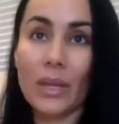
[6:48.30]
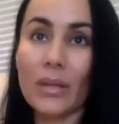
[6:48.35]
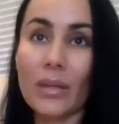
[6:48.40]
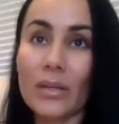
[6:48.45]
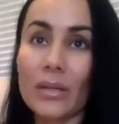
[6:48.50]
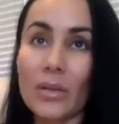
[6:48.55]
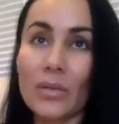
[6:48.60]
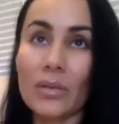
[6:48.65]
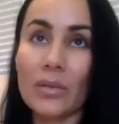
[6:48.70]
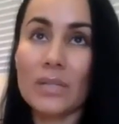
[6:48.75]

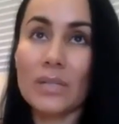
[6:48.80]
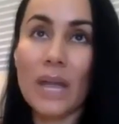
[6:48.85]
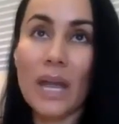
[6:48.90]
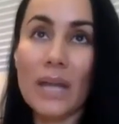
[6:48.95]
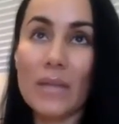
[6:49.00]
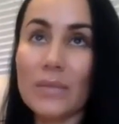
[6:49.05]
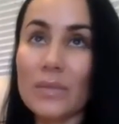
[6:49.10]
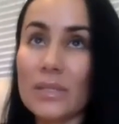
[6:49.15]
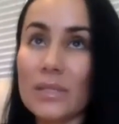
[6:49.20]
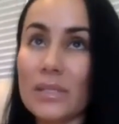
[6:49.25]
You know, the
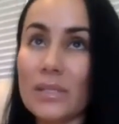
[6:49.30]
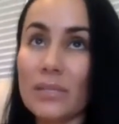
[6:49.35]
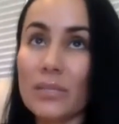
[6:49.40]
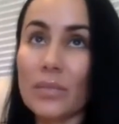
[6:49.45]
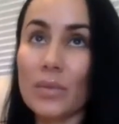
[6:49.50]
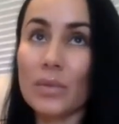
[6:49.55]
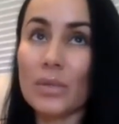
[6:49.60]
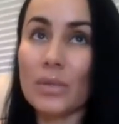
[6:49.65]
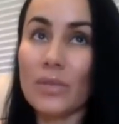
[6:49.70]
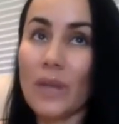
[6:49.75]
time is the
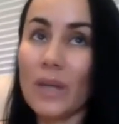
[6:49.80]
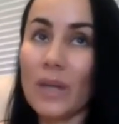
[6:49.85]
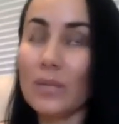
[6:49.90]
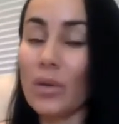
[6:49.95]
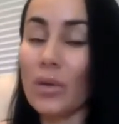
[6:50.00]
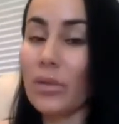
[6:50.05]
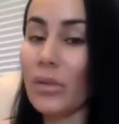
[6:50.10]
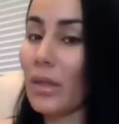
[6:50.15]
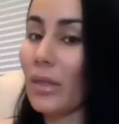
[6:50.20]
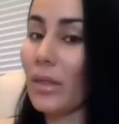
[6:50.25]
most
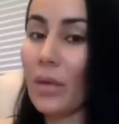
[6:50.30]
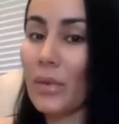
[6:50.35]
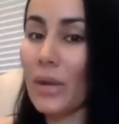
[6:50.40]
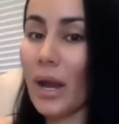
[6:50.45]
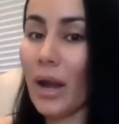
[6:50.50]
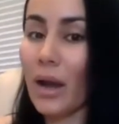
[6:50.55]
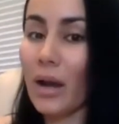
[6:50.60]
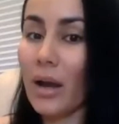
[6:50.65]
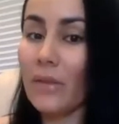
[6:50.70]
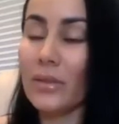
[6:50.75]
valuable thing that we
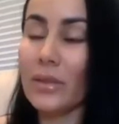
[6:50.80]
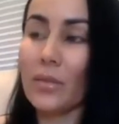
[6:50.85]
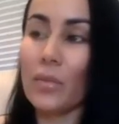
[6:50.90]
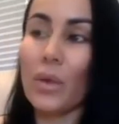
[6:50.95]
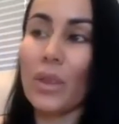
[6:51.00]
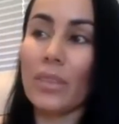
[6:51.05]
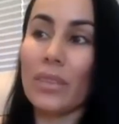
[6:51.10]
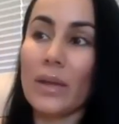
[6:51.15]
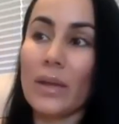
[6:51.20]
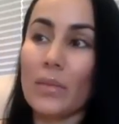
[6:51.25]
have and the
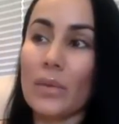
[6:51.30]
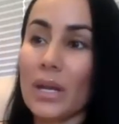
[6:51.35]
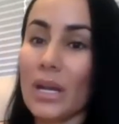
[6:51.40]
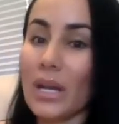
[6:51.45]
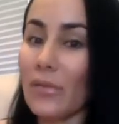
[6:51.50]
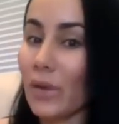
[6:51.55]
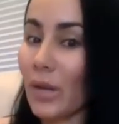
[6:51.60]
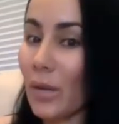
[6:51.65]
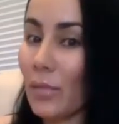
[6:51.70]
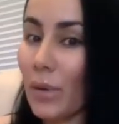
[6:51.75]
one thing we can
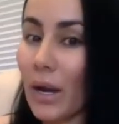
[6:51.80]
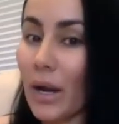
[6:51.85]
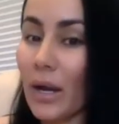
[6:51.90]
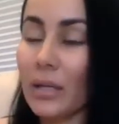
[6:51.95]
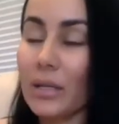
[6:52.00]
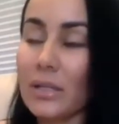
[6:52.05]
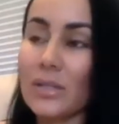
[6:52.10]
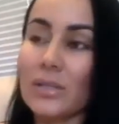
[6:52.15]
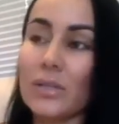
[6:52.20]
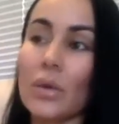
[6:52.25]
never get back.
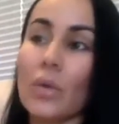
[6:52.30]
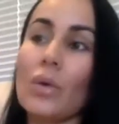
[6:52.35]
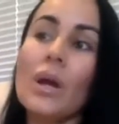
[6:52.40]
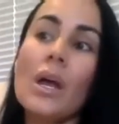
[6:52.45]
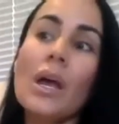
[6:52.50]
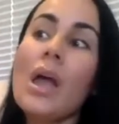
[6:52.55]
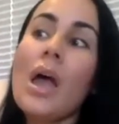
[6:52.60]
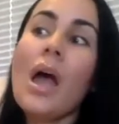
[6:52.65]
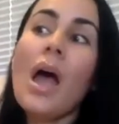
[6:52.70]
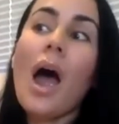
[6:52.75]
And so
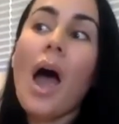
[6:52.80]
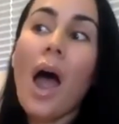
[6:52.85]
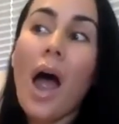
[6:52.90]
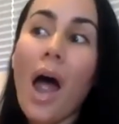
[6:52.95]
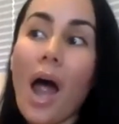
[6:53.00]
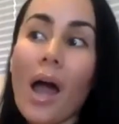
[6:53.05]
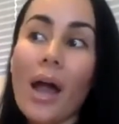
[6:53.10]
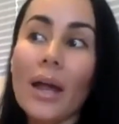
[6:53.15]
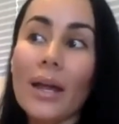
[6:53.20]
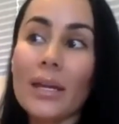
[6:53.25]

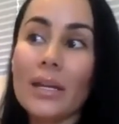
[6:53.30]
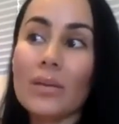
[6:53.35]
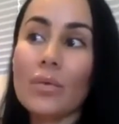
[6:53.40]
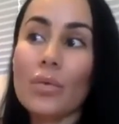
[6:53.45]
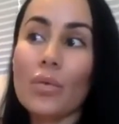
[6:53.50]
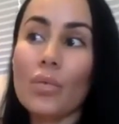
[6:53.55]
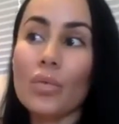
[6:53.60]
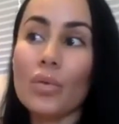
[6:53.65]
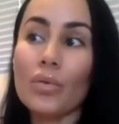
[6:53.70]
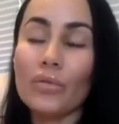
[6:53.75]
I
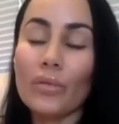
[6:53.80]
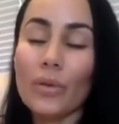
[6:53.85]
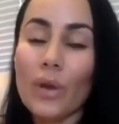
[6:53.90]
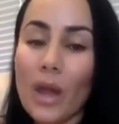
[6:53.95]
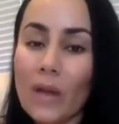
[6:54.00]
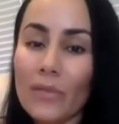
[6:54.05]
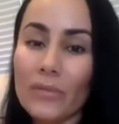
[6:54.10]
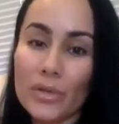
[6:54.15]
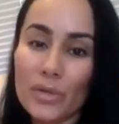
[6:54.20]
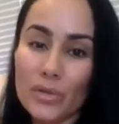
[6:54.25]
will
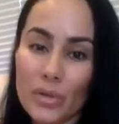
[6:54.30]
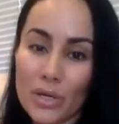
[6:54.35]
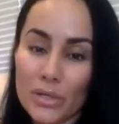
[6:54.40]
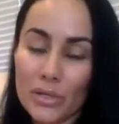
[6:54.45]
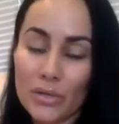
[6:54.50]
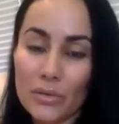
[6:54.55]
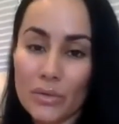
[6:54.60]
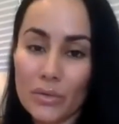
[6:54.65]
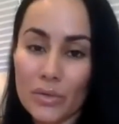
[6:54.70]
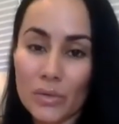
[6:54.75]
forever
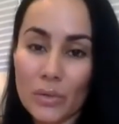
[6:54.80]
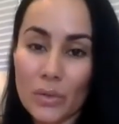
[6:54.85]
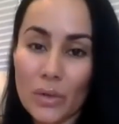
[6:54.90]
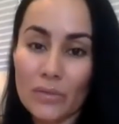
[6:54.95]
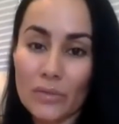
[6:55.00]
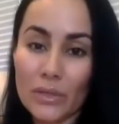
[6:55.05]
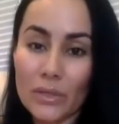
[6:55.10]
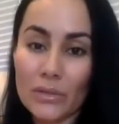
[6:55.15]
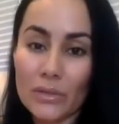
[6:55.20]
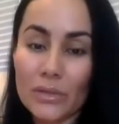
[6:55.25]
treasure those 12
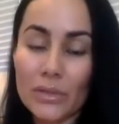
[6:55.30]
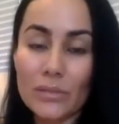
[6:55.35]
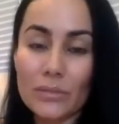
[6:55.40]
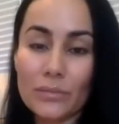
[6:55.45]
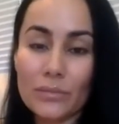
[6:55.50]
years.